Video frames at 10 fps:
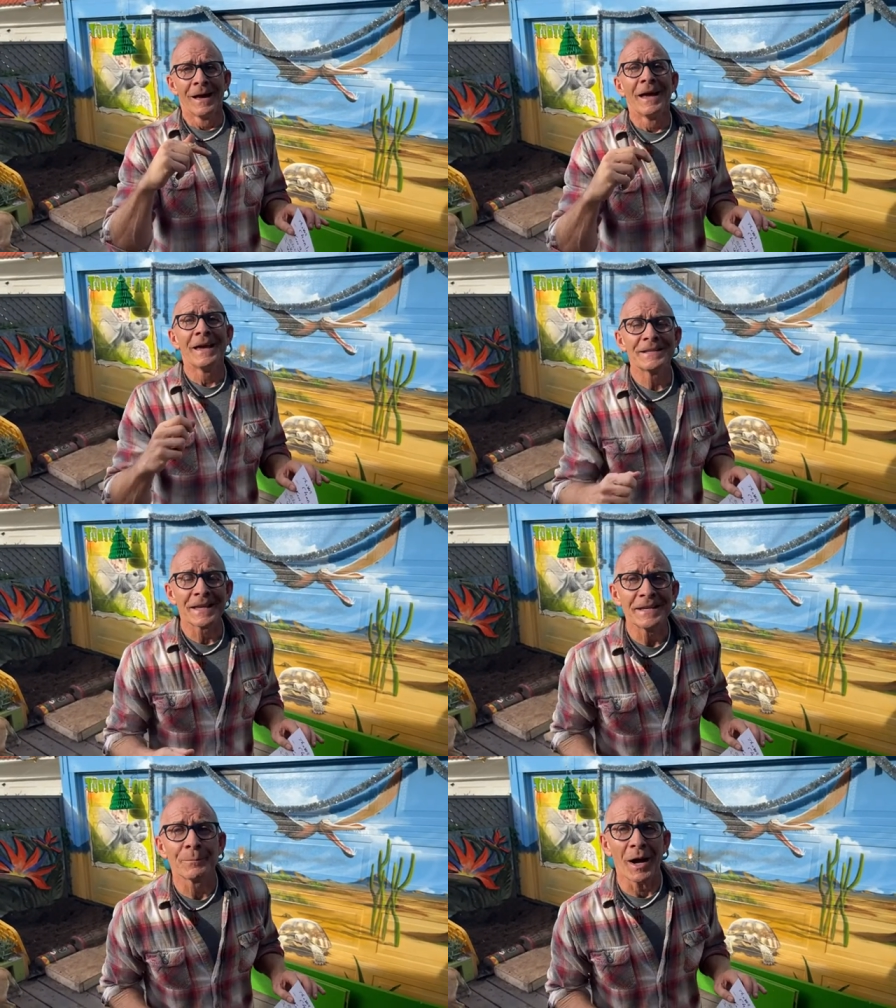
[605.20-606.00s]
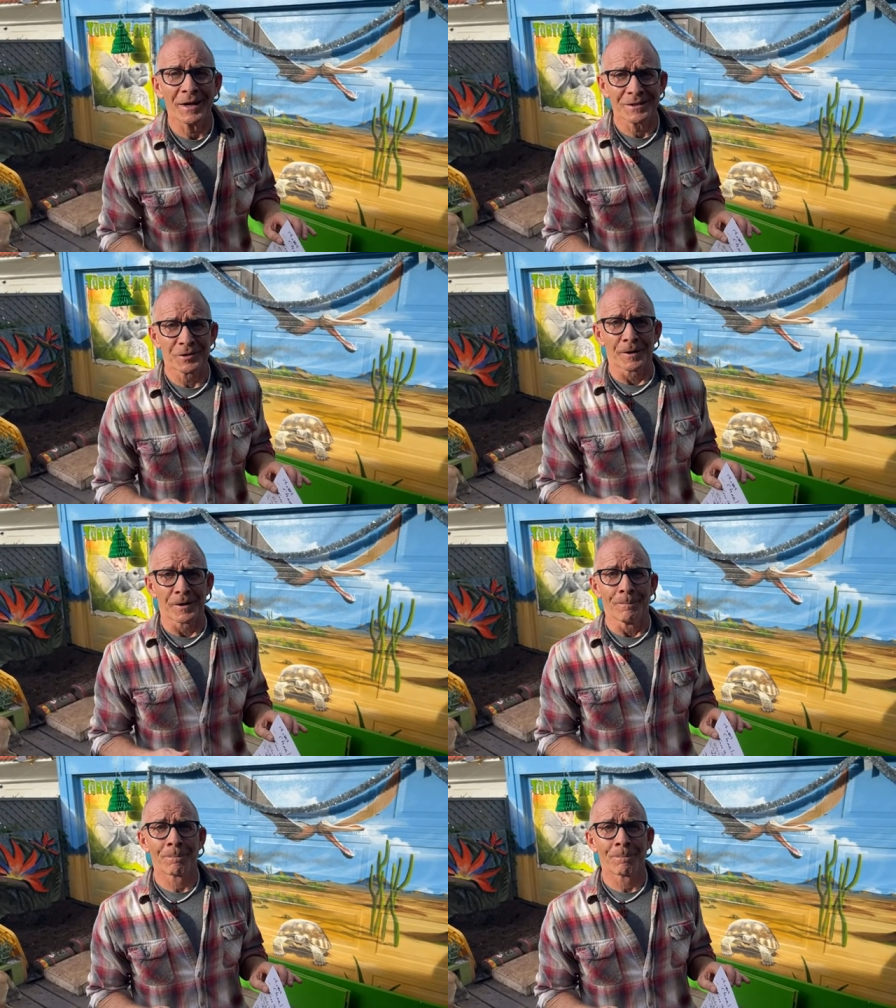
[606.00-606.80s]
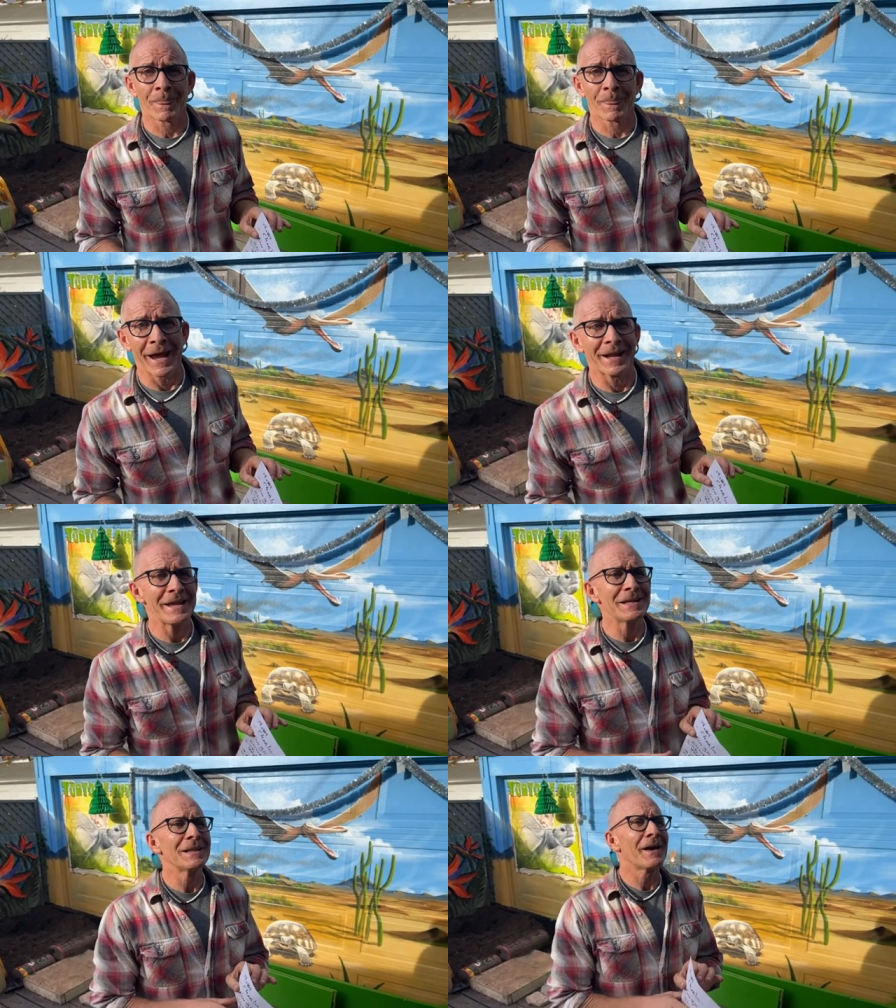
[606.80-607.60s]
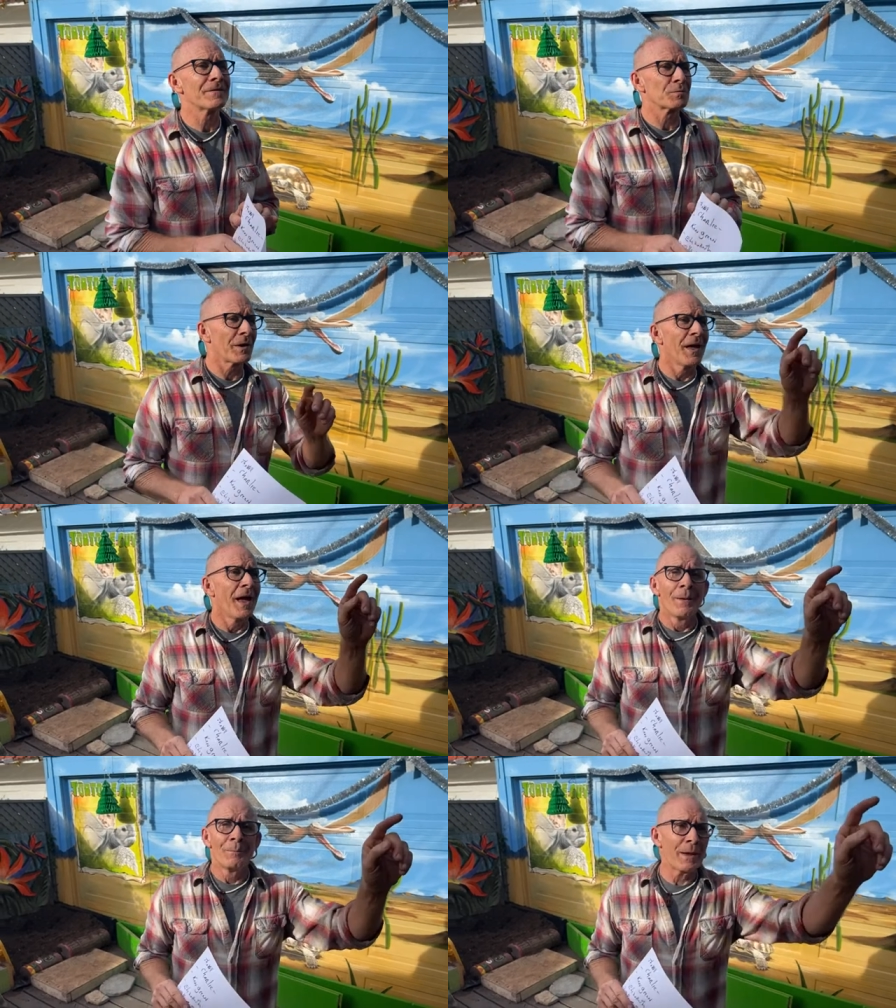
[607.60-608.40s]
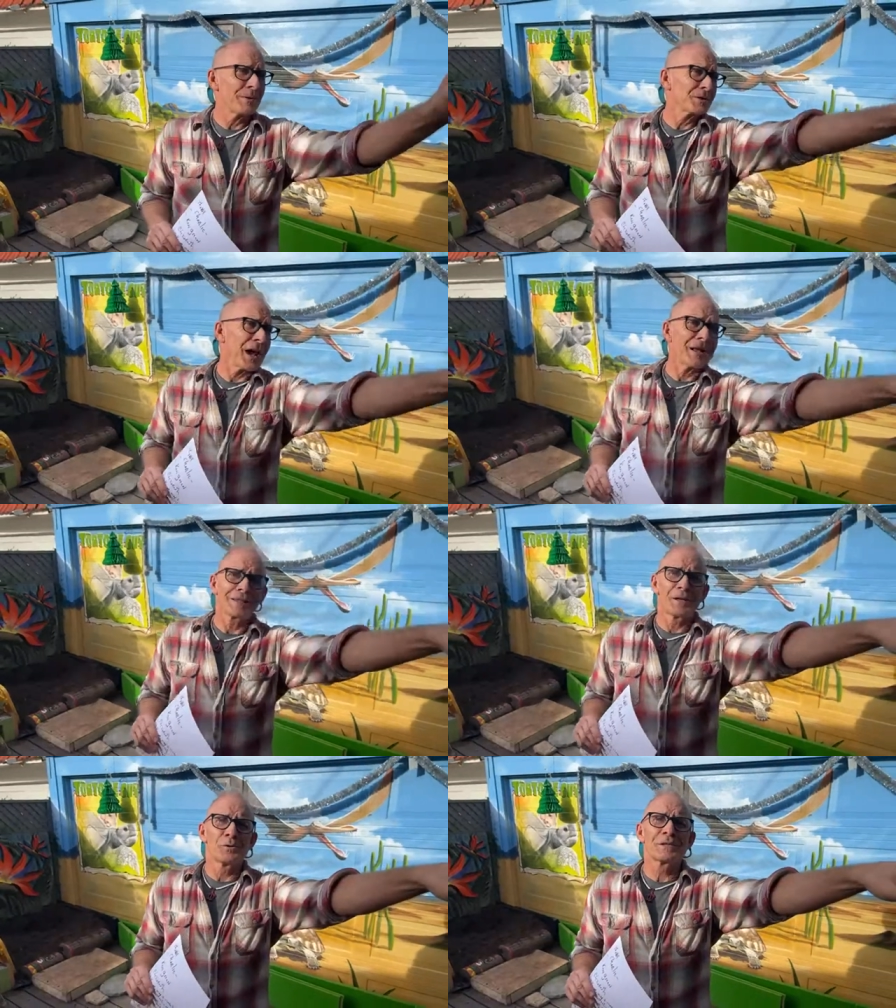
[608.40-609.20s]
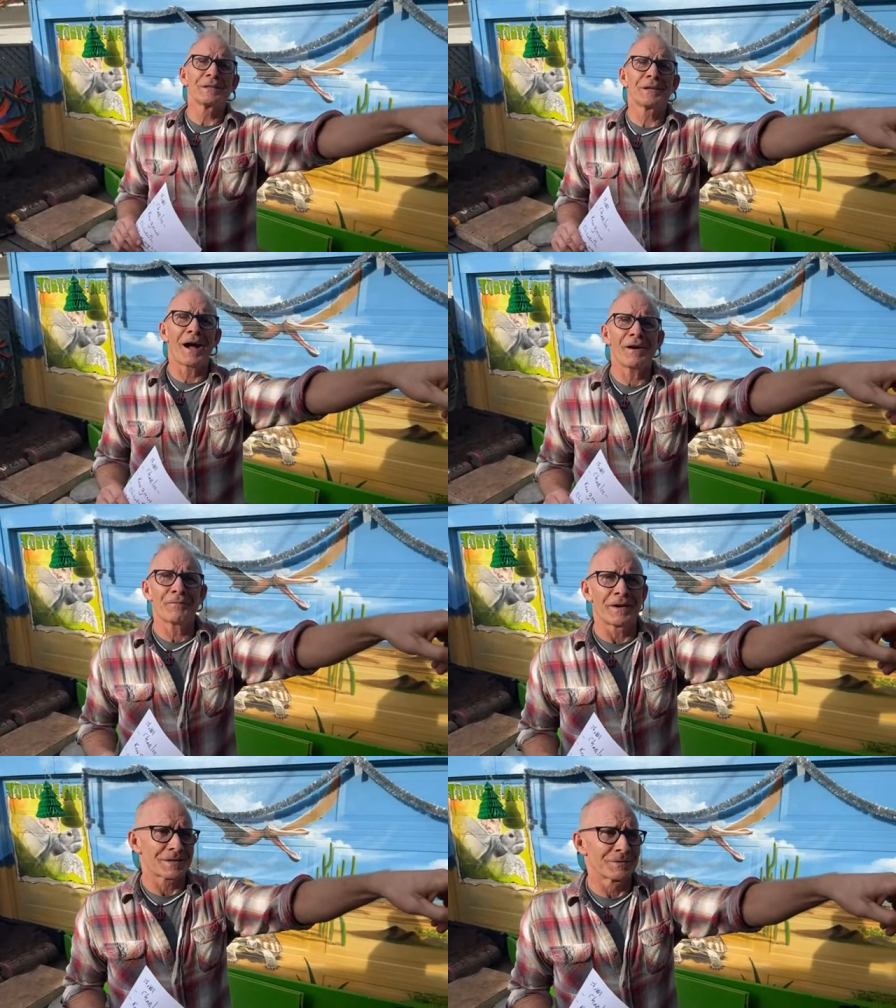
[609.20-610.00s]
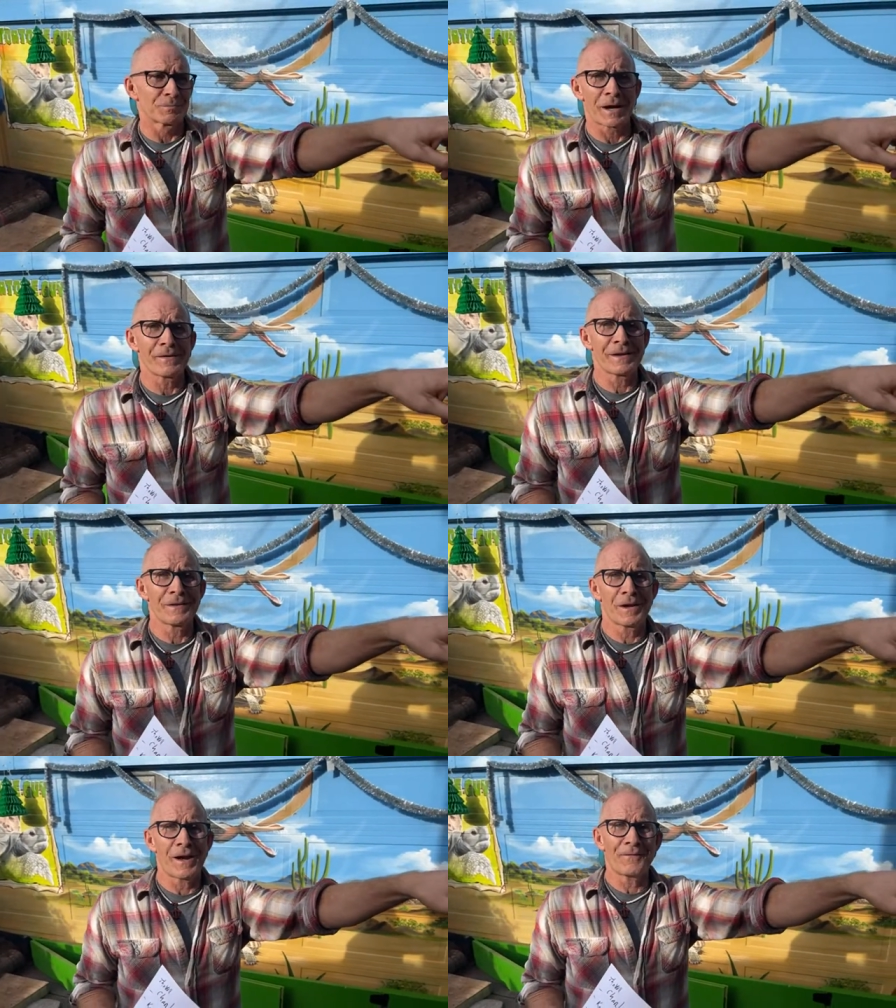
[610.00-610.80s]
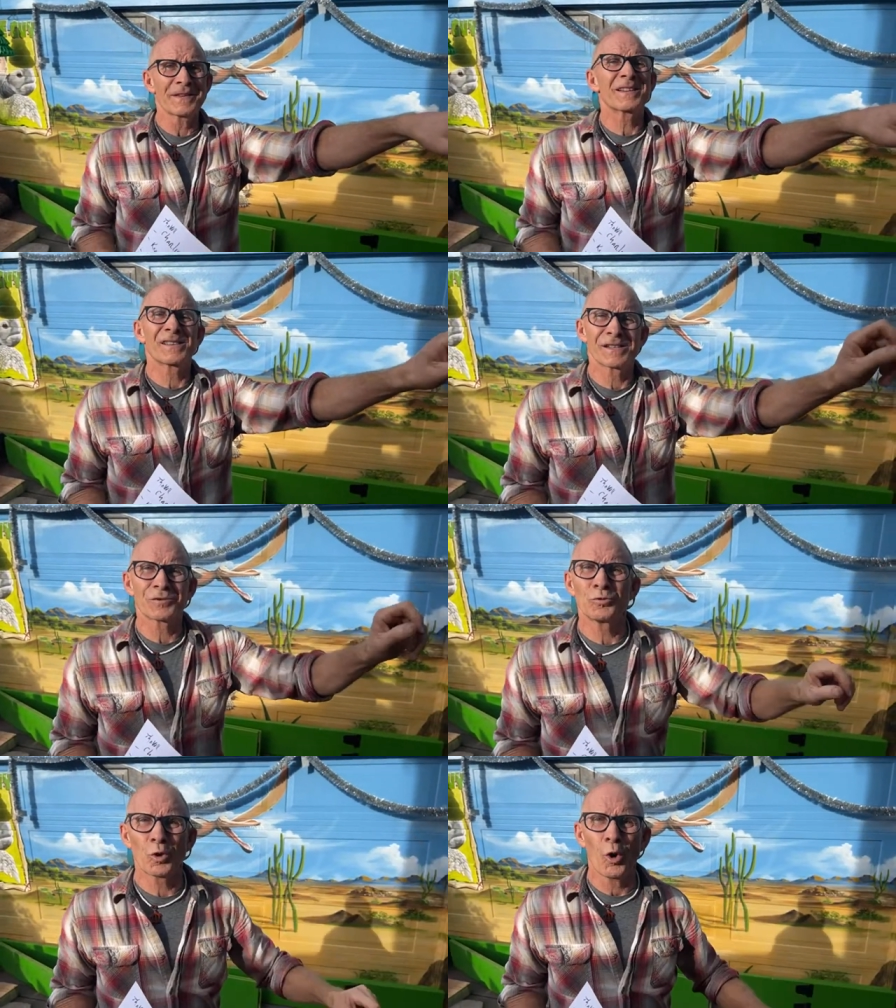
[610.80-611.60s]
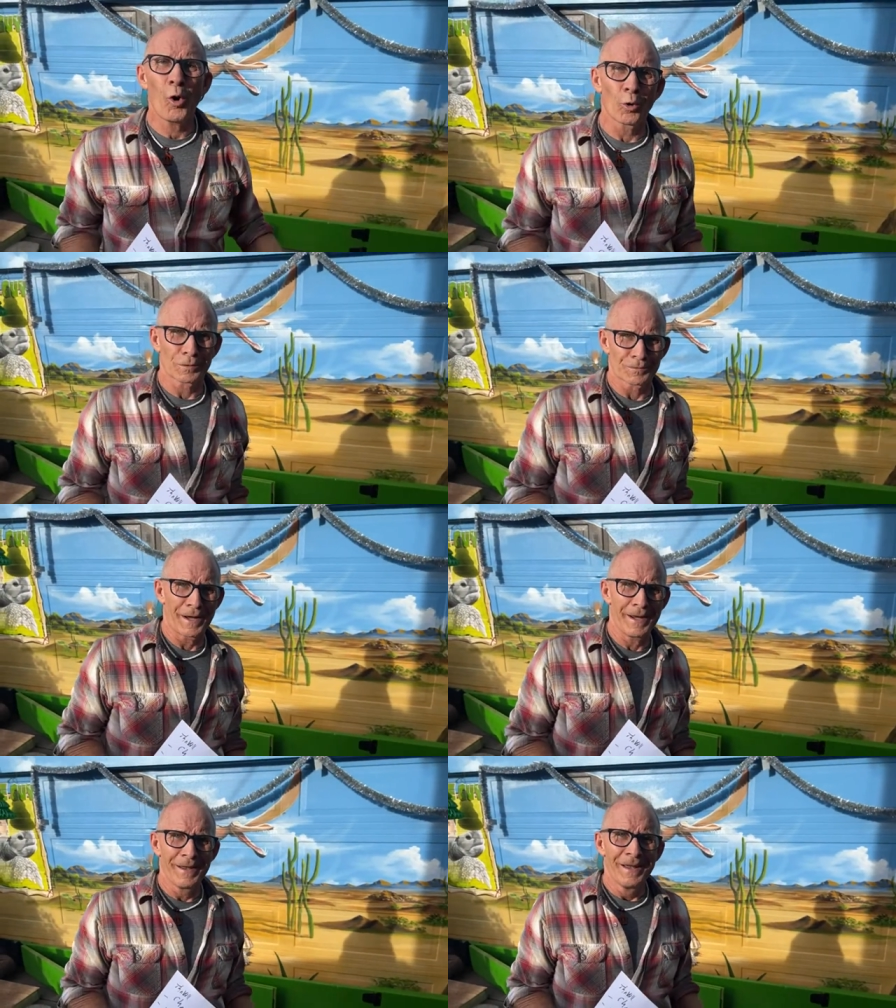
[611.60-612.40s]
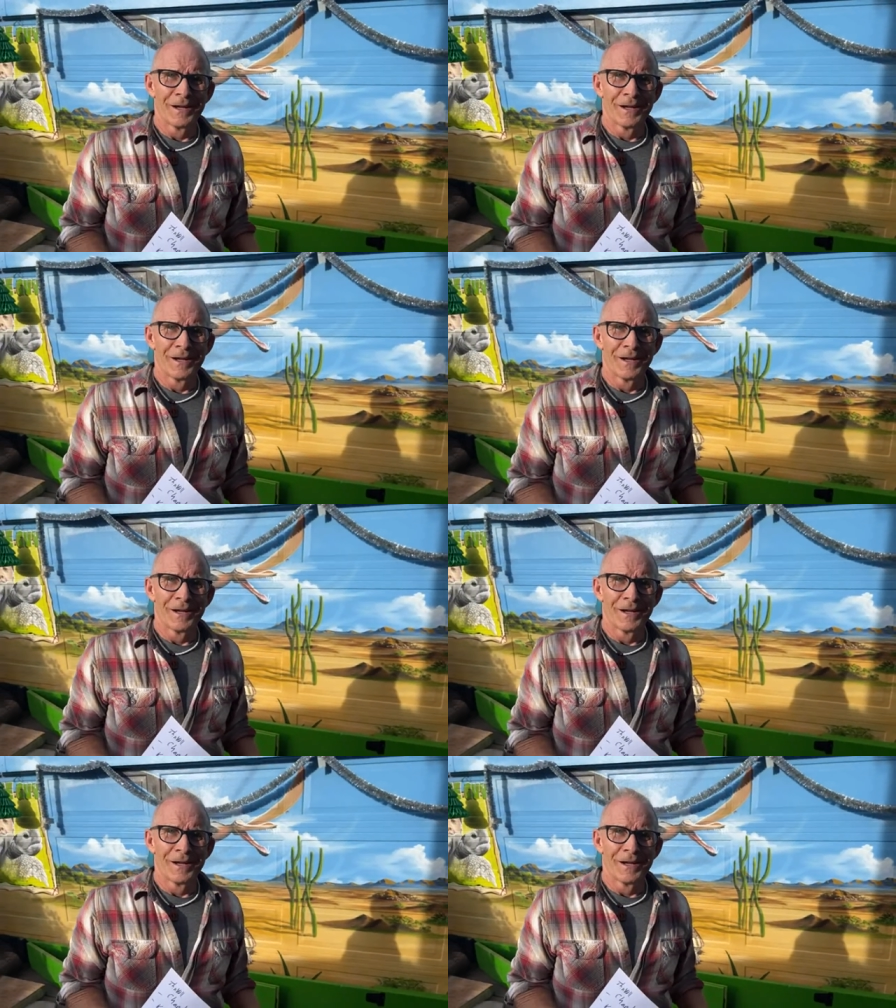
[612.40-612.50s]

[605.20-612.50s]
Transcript: He's a box turtle. And he lives with baby Sheldon, who's in the office. Why are they in the office? Because it's too cold, right?